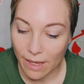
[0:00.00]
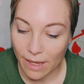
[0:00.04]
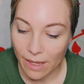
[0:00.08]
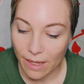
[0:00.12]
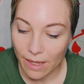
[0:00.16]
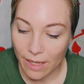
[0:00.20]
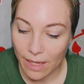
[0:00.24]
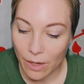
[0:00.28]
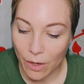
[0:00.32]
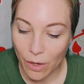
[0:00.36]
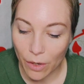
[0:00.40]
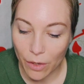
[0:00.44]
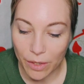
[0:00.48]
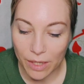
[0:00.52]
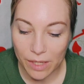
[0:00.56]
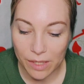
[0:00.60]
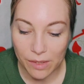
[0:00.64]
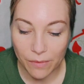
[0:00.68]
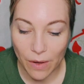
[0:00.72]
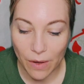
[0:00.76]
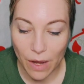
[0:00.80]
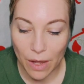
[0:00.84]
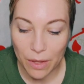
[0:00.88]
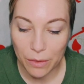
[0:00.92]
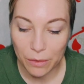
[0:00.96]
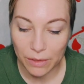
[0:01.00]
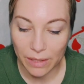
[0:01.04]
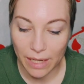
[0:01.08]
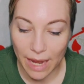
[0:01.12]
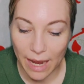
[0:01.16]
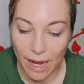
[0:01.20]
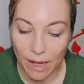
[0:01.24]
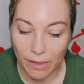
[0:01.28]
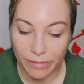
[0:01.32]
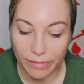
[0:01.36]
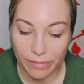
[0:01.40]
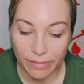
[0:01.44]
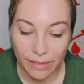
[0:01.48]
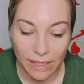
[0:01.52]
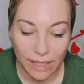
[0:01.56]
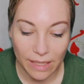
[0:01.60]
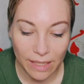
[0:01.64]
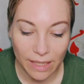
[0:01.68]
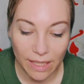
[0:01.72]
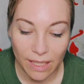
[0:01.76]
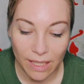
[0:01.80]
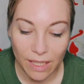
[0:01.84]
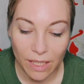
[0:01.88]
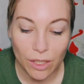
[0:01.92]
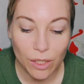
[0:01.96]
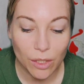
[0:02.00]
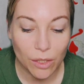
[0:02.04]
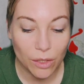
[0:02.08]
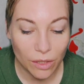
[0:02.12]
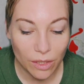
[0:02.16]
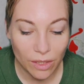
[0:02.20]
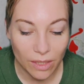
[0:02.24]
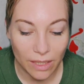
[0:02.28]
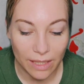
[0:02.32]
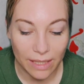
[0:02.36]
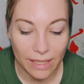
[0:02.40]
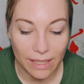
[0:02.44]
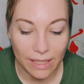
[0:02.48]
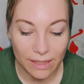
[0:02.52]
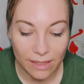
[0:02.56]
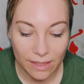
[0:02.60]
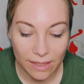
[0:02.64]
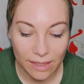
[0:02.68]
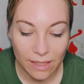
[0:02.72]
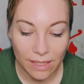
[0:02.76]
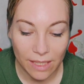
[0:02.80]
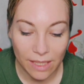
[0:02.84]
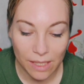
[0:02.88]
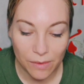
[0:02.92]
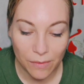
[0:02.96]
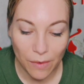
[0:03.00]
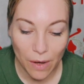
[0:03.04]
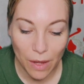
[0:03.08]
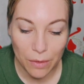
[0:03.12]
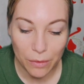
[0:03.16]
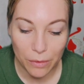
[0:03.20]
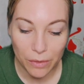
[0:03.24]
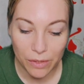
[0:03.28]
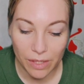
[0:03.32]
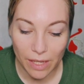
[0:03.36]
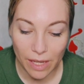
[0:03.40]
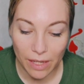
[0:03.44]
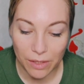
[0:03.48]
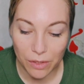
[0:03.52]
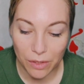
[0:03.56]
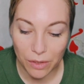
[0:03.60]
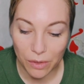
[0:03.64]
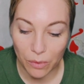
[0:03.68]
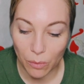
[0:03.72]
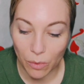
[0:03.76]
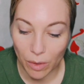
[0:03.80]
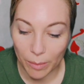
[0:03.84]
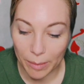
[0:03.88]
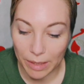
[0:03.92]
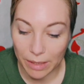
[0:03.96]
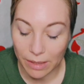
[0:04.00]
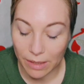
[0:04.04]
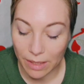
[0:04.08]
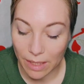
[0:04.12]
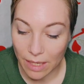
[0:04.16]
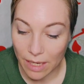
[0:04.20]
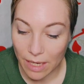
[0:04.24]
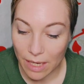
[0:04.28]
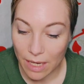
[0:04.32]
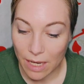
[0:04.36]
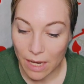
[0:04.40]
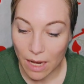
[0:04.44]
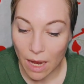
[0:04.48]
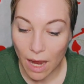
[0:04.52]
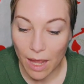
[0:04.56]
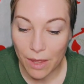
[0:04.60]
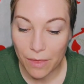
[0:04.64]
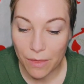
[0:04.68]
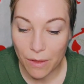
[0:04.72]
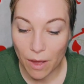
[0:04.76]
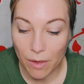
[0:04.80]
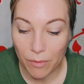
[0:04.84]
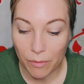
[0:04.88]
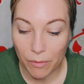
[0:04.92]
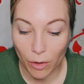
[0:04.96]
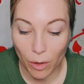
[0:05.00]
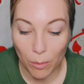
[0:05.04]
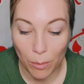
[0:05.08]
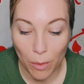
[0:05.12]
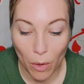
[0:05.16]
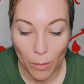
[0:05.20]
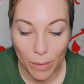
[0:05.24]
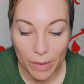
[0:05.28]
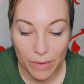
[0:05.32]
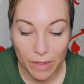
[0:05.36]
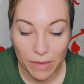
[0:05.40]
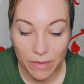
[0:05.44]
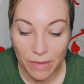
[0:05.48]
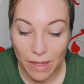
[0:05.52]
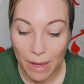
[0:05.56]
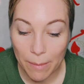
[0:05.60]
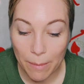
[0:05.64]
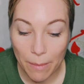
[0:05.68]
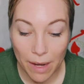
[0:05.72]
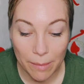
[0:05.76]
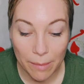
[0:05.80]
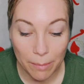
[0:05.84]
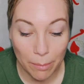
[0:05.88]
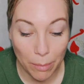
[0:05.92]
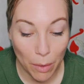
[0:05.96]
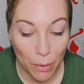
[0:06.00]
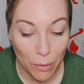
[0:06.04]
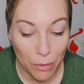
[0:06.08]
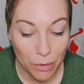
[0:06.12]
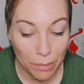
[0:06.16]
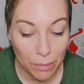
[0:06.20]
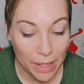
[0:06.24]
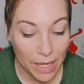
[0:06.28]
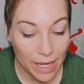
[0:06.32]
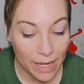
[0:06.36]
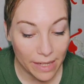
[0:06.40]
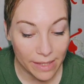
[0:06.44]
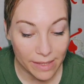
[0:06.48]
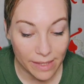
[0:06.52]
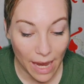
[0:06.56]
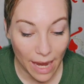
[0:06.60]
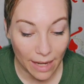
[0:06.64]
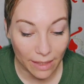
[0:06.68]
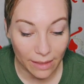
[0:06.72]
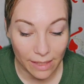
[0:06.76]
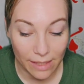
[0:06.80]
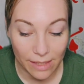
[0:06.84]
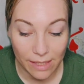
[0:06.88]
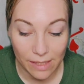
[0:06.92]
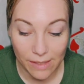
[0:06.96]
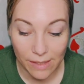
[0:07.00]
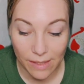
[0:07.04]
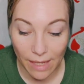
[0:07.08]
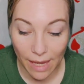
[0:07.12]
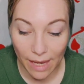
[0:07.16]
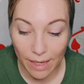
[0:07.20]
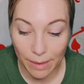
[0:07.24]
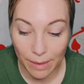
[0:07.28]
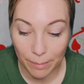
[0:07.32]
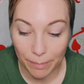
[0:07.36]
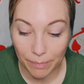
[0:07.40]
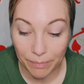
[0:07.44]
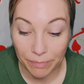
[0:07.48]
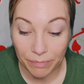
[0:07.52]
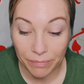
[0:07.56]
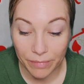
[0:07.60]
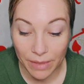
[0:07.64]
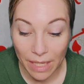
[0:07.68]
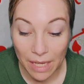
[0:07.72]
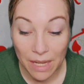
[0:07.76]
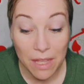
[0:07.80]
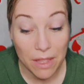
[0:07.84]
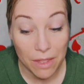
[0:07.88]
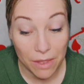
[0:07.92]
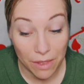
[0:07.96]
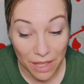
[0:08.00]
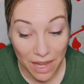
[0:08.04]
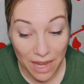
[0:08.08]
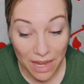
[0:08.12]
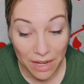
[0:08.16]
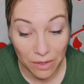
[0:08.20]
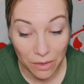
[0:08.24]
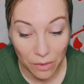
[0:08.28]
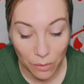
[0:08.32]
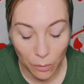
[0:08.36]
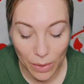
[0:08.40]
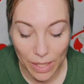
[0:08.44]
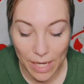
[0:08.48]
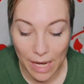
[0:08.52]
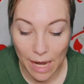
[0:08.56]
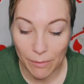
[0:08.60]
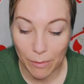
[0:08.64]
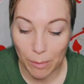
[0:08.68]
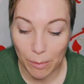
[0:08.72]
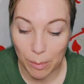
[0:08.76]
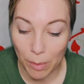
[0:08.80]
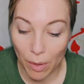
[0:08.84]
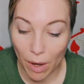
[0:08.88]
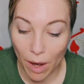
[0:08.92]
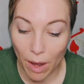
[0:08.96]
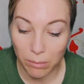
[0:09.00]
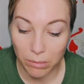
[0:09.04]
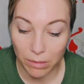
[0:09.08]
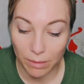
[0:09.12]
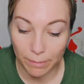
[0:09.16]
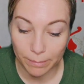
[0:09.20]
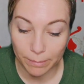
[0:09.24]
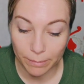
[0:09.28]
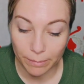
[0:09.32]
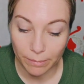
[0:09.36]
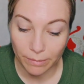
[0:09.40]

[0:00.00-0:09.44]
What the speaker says: He heard his father laugh. Good, his father said to the woman. I thought for a moment that they might both be exactly the same. Then we'd have a problem.